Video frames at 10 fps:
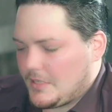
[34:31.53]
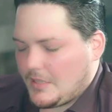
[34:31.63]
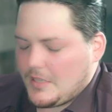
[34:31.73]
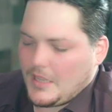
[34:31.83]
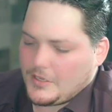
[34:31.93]

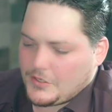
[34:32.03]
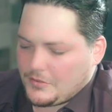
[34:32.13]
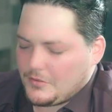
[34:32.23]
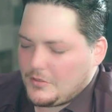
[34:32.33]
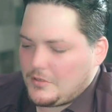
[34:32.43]
like the
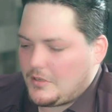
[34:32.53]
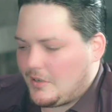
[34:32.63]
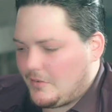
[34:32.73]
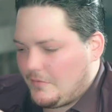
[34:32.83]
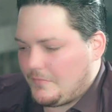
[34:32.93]
integral
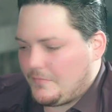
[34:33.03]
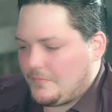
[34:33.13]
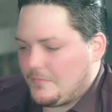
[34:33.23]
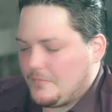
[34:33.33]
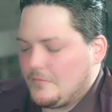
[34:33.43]

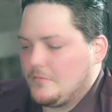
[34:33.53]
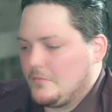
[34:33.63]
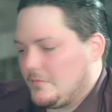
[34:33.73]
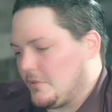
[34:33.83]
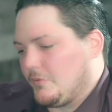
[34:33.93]
of
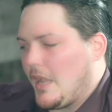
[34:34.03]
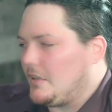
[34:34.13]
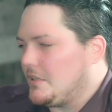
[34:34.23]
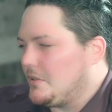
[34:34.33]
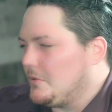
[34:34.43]
the
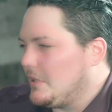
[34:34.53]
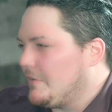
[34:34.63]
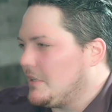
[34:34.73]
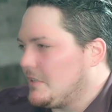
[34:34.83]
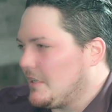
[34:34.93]
reality you
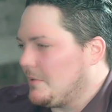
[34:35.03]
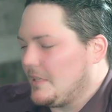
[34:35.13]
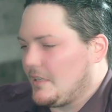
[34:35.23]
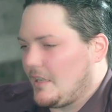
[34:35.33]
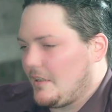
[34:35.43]
live in type
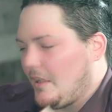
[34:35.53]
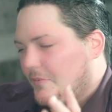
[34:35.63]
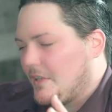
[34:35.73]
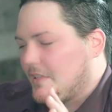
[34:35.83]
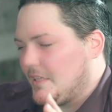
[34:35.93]
thing. I
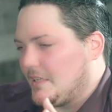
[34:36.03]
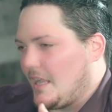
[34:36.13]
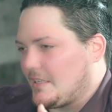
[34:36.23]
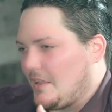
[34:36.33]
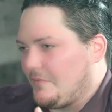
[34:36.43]
forget the
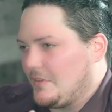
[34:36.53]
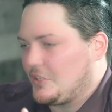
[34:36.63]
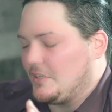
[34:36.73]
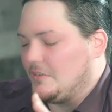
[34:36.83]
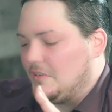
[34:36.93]
exact
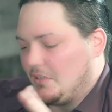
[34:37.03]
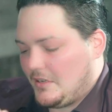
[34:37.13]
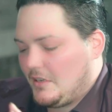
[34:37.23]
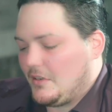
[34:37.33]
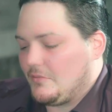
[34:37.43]
definition.
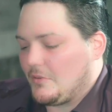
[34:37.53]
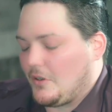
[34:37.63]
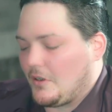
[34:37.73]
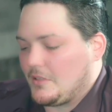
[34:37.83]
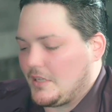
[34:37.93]

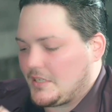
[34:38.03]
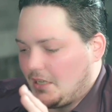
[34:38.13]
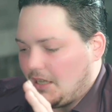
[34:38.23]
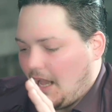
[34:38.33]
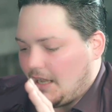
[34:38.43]
Regardless,
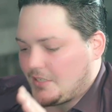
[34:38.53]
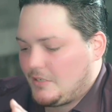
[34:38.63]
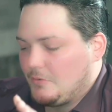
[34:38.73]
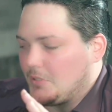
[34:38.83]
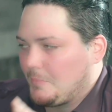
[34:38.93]
it has to
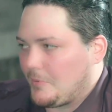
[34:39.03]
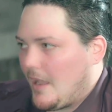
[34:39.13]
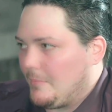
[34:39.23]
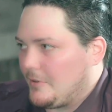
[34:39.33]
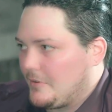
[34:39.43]
do with the
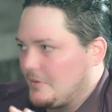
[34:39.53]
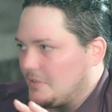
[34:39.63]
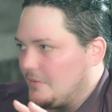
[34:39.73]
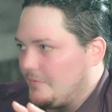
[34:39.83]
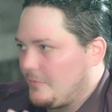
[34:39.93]

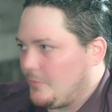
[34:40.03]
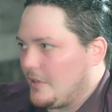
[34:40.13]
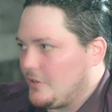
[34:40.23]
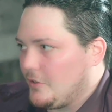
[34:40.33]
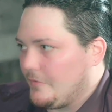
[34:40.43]
parameters of
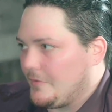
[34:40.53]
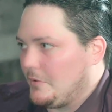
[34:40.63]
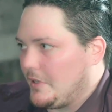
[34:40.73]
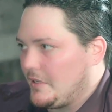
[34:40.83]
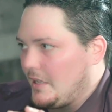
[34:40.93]
what you're
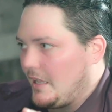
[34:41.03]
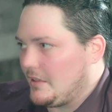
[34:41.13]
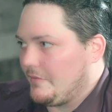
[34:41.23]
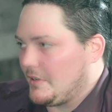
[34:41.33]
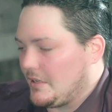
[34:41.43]
viewing and
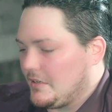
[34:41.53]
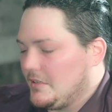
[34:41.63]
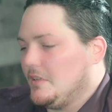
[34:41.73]
living in.